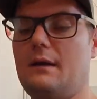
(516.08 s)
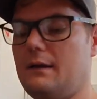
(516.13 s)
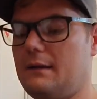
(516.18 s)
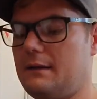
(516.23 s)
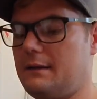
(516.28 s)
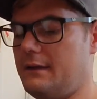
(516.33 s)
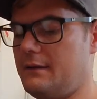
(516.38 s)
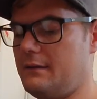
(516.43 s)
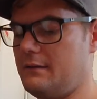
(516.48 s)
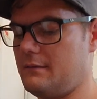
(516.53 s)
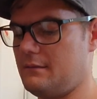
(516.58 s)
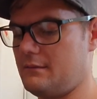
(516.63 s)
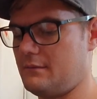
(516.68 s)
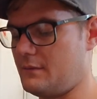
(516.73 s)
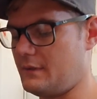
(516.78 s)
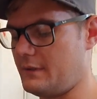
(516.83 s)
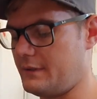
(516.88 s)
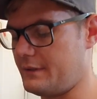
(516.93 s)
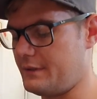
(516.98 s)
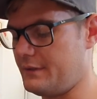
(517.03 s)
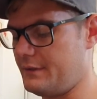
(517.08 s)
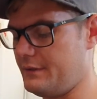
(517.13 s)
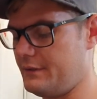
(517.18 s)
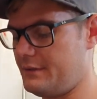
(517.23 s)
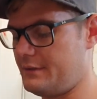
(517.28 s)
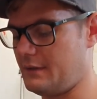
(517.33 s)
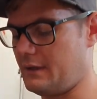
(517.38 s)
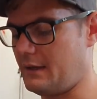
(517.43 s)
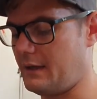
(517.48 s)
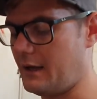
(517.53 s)
clean quite
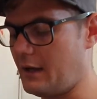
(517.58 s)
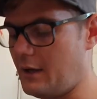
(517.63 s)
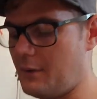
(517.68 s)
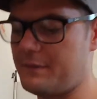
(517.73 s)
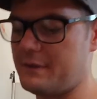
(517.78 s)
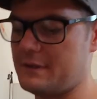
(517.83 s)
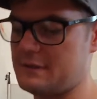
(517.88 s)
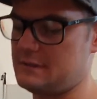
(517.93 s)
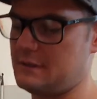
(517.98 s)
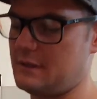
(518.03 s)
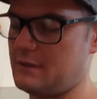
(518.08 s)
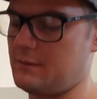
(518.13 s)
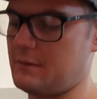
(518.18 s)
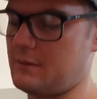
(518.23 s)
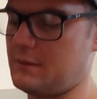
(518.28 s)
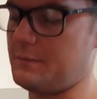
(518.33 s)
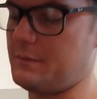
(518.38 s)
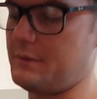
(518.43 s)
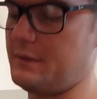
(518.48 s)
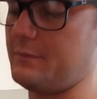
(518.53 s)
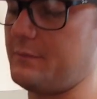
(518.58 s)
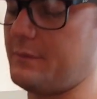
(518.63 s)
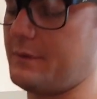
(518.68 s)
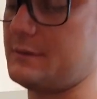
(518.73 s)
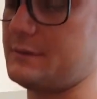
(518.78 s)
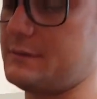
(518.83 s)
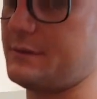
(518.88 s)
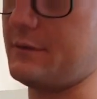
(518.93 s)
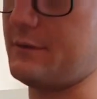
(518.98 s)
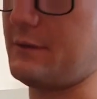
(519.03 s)
good. I hope this side will come clean,
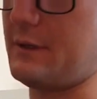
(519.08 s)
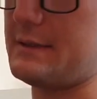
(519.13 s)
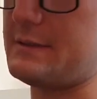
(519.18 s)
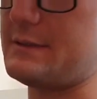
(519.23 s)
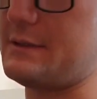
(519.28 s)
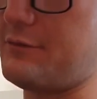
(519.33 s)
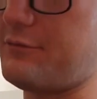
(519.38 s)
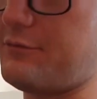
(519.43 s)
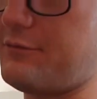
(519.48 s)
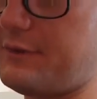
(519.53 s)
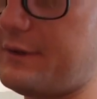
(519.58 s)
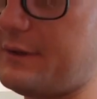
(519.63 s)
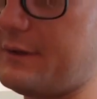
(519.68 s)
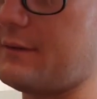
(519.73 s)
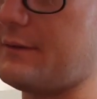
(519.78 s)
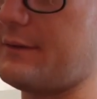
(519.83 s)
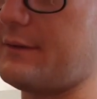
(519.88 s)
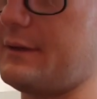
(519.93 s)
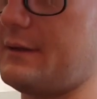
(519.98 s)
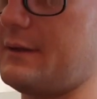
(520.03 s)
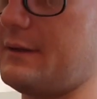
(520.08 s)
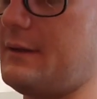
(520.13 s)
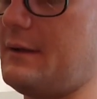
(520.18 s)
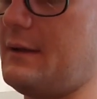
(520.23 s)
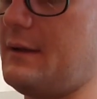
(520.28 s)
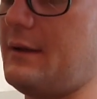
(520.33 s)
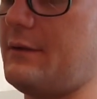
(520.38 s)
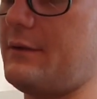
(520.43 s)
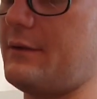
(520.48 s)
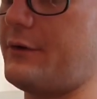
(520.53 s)
because you can actually feel
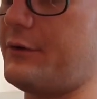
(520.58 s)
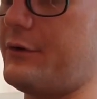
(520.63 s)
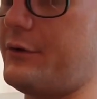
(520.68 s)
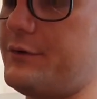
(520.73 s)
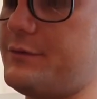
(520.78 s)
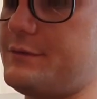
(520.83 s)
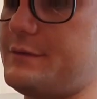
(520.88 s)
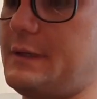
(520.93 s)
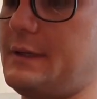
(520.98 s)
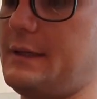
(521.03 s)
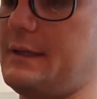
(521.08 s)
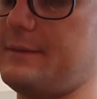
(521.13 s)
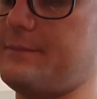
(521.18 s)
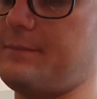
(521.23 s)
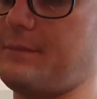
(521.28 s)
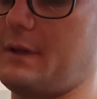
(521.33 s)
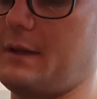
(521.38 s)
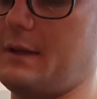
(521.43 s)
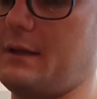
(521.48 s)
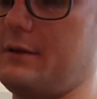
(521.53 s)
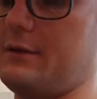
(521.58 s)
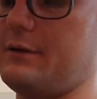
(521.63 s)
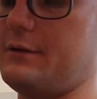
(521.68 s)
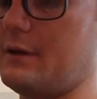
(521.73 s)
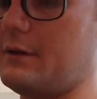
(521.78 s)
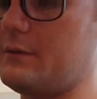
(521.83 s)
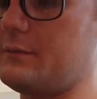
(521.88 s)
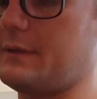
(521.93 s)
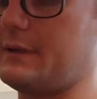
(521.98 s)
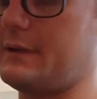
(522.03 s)
the grooves in here, and you
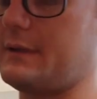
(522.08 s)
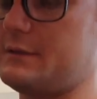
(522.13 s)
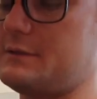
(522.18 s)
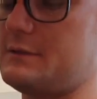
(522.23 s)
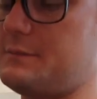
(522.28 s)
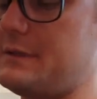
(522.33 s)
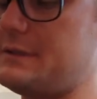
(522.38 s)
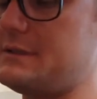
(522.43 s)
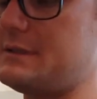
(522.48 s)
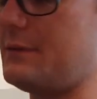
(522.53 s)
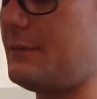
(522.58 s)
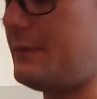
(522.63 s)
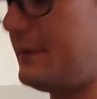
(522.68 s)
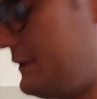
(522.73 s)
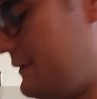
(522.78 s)
don't want that, especially when